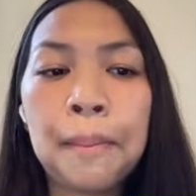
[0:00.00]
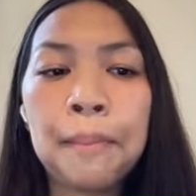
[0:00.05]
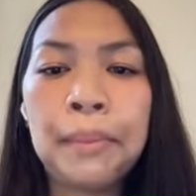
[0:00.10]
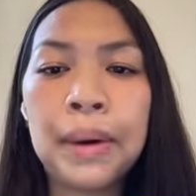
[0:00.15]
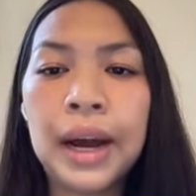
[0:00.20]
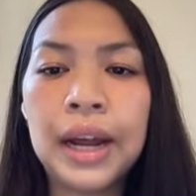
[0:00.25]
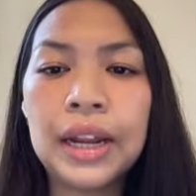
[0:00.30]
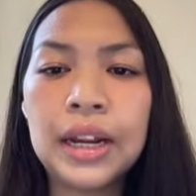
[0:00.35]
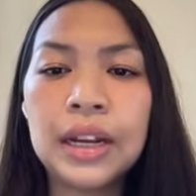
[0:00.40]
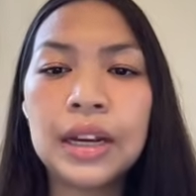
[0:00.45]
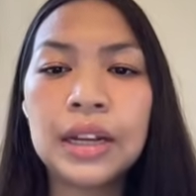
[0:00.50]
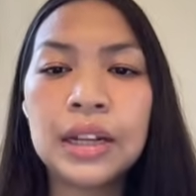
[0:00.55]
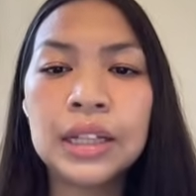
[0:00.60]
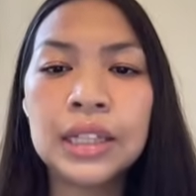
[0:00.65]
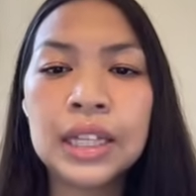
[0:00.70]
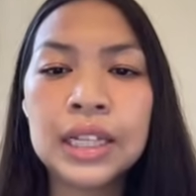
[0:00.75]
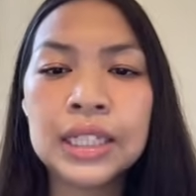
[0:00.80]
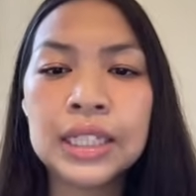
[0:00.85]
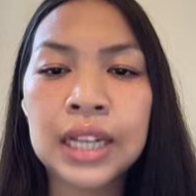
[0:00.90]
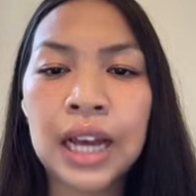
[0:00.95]
but
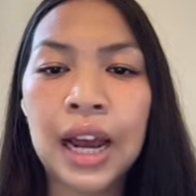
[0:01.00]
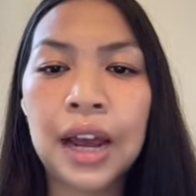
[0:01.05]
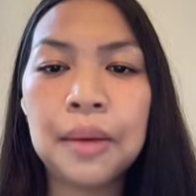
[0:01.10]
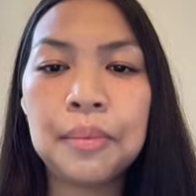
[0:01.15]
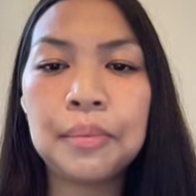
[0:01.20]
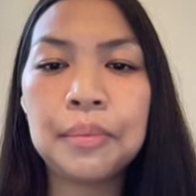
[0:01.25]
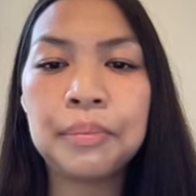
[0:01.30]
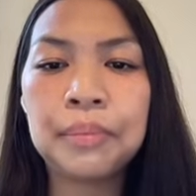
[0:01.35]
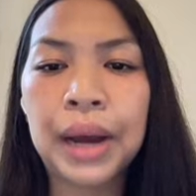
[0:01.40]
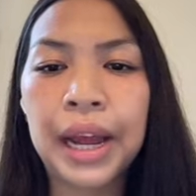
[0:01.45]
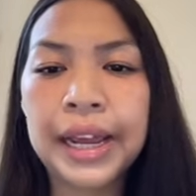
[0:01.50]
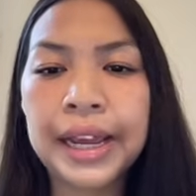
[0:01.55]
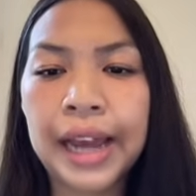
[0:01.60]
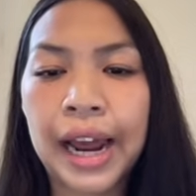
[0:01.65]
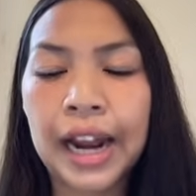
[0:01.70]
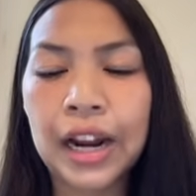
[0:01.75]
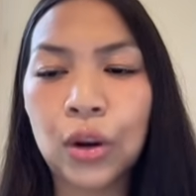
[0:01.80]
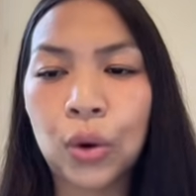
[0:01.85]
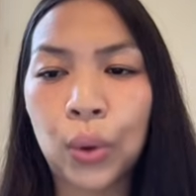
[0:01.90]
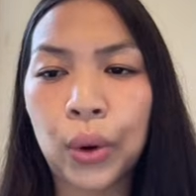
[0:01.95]
this time by
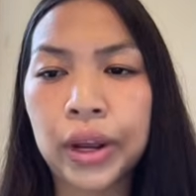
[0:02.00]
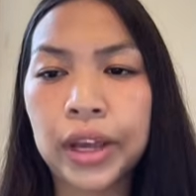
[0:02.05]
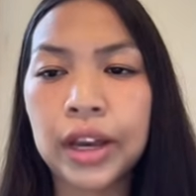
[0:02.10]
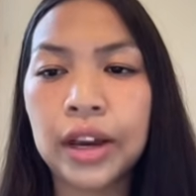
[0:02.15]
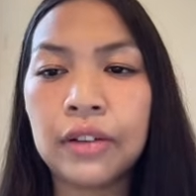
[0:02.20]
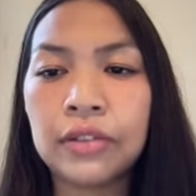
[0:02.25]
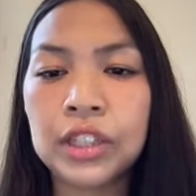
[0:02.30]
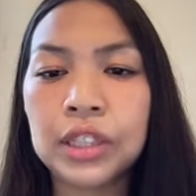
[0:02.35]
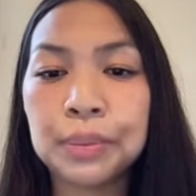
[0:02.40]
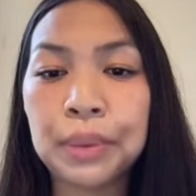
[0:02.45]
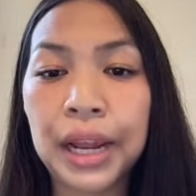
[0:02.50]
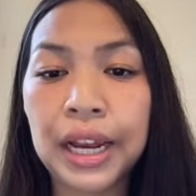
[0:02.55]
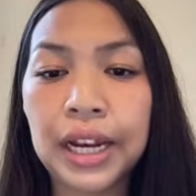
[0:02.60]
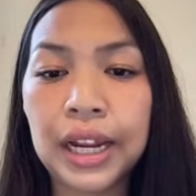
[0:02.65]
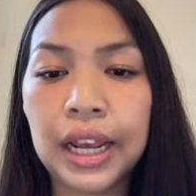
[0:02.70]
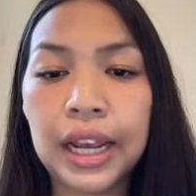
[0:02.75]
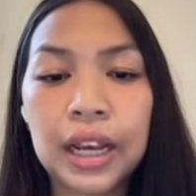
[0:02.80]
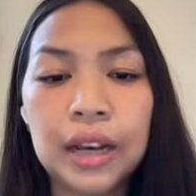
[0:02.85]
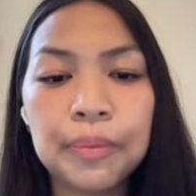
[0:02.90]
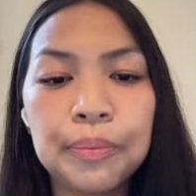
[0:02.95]
category of
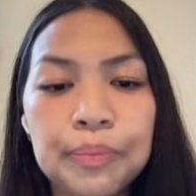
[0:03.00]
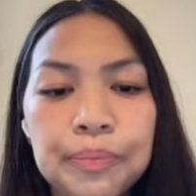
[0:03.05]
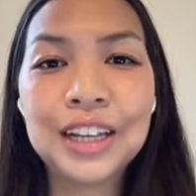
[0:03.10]
spending.